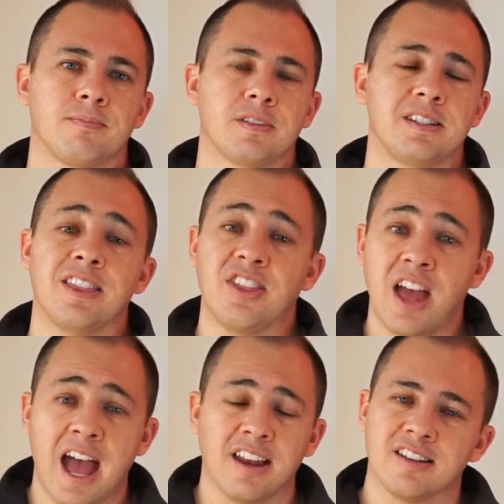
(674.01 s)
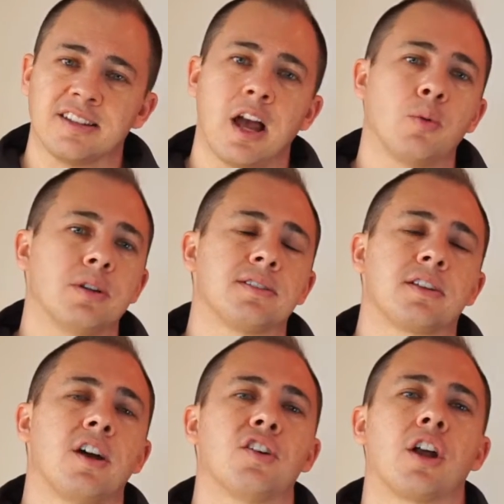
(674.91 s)
See, that is how we
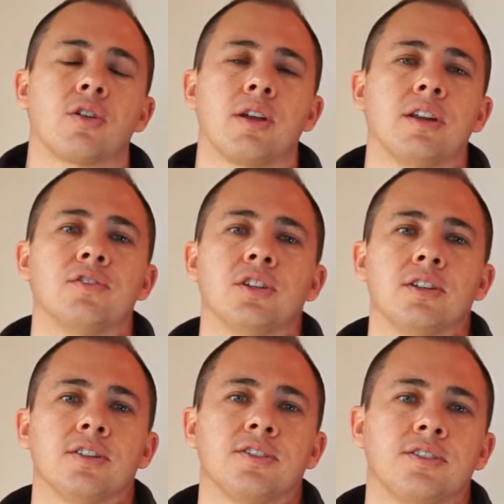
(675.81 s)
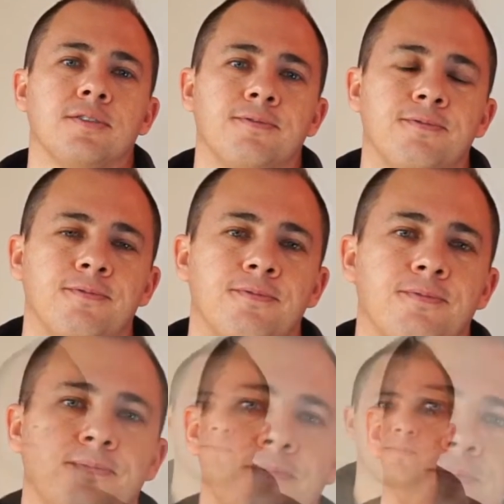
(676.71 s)
discover our creative genius.
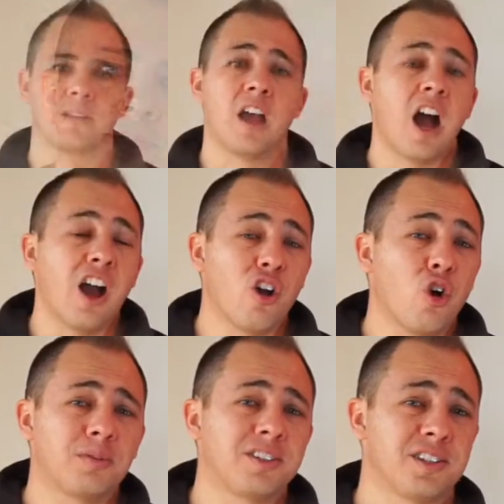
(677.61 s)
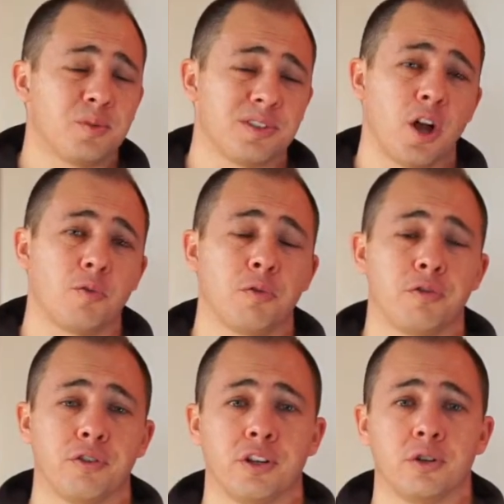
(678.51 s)
I hope that this was helpful
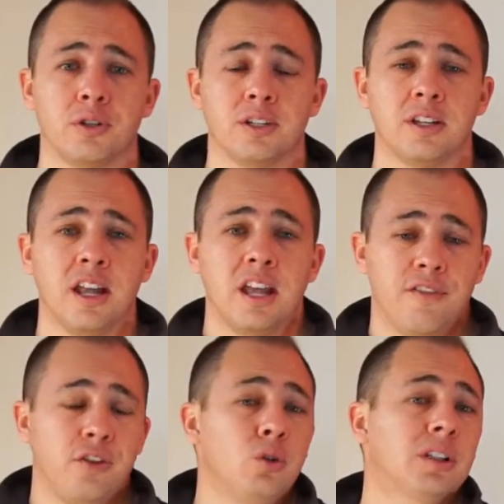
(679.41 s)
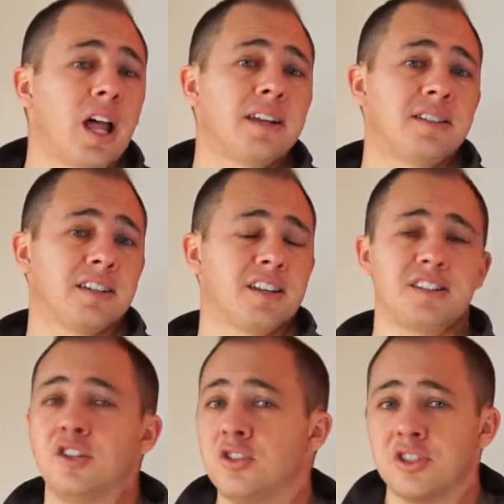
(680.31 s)
for you. And if you'd like to
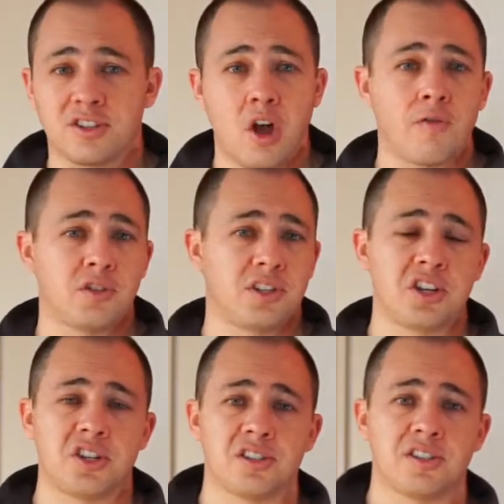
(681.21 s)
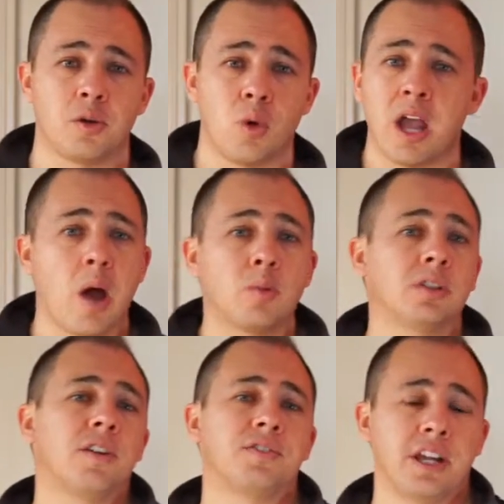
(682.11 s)
continue this conversation in some way, I would
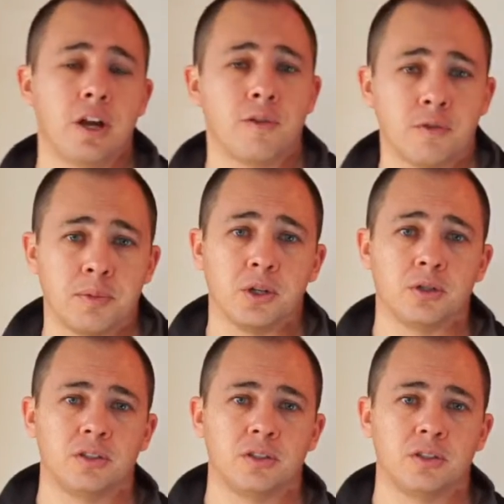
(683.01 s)
love to hear from you.